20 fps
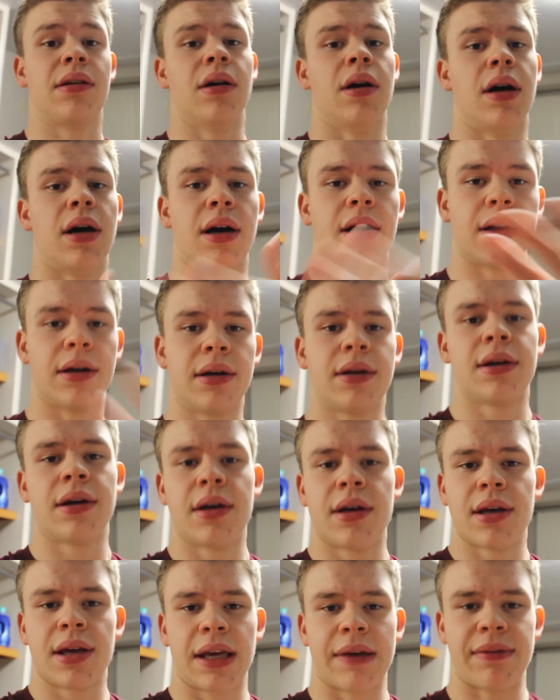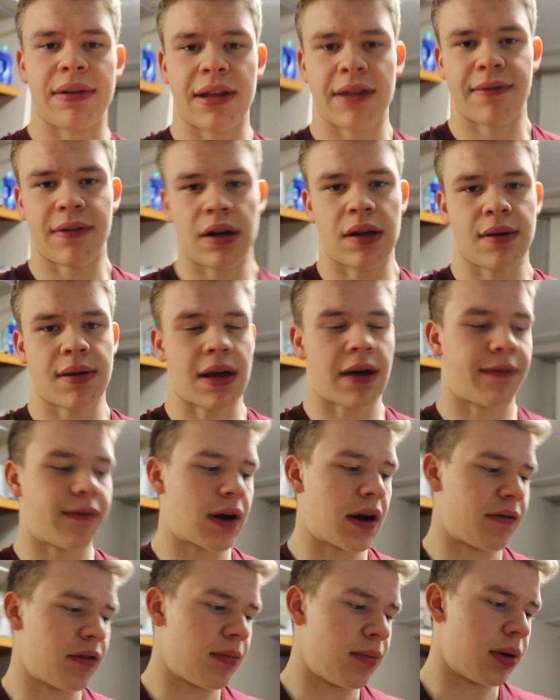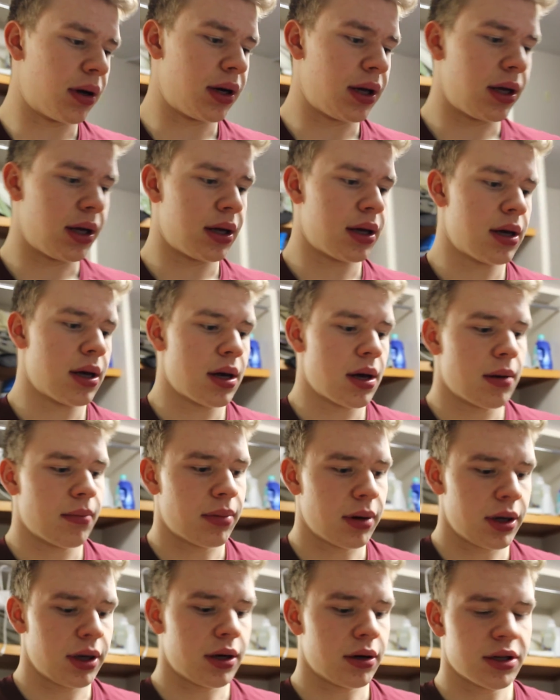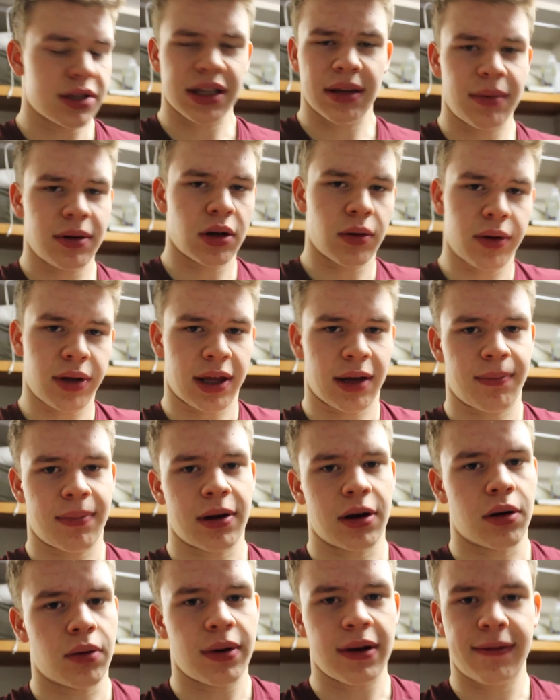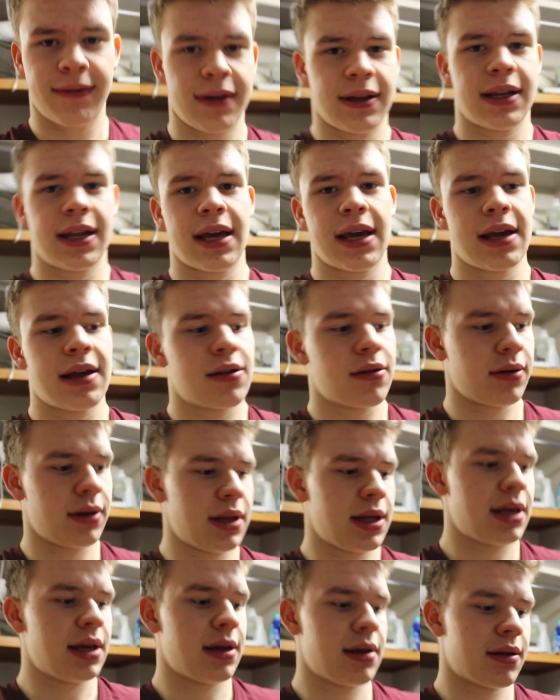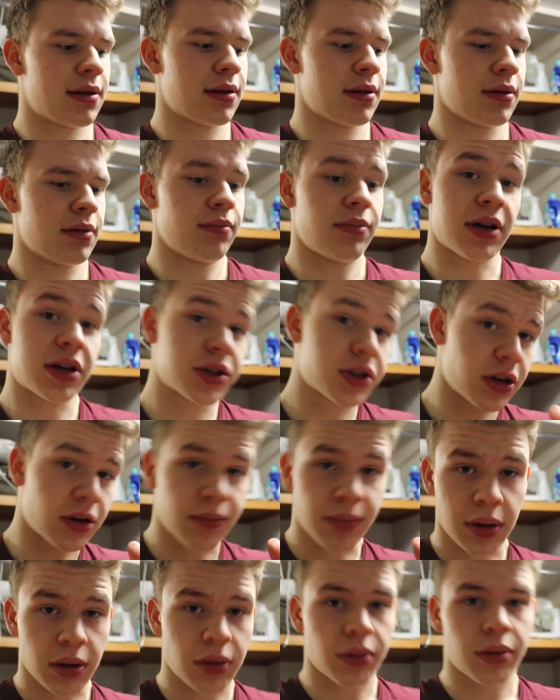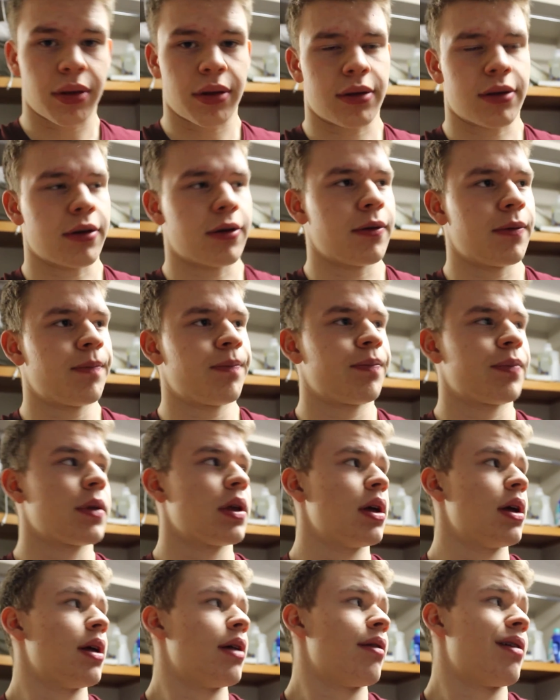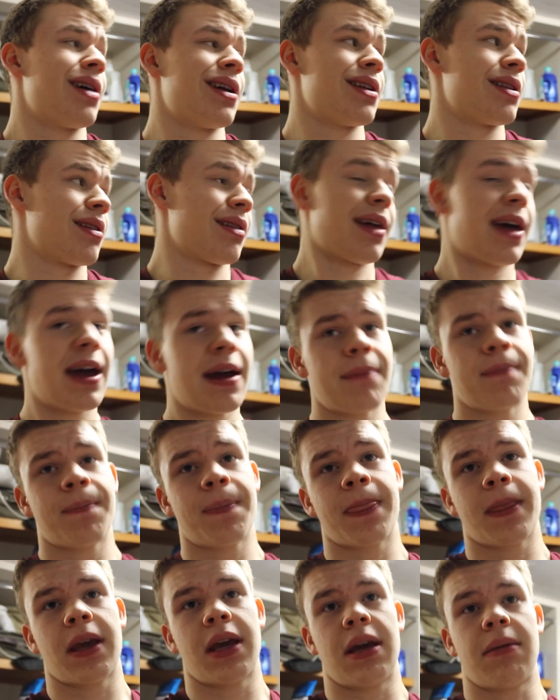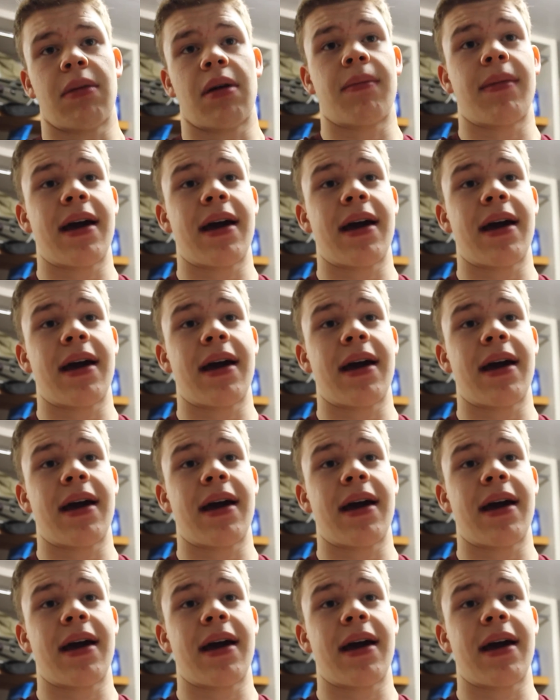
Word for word: uh, giving these videos out for everybody. But you know, just let me know what you like better, refeed days or these, mixture of both. So that is that and my